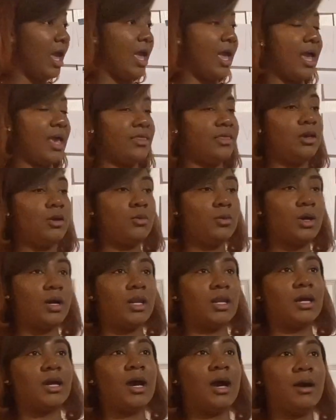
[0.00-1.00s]
And then we're
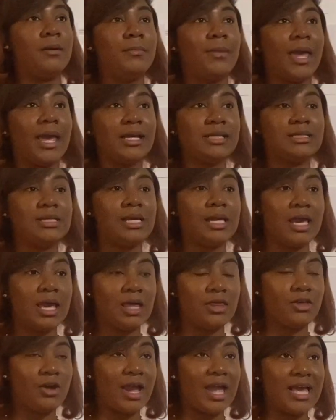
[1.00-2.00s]
going to come back
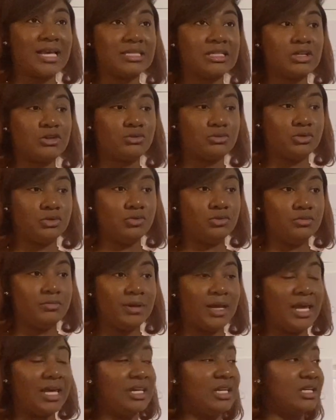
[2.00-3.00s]
together as a group
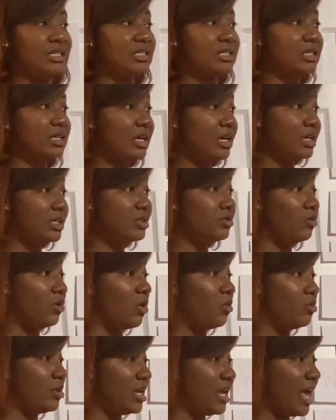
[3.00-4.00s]
and discuss
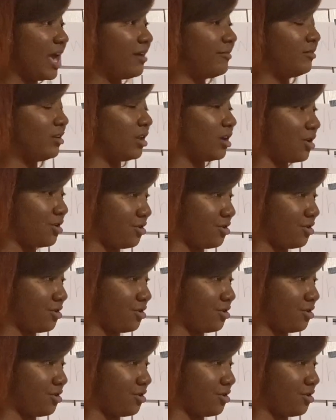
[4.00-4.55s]
what we have learned.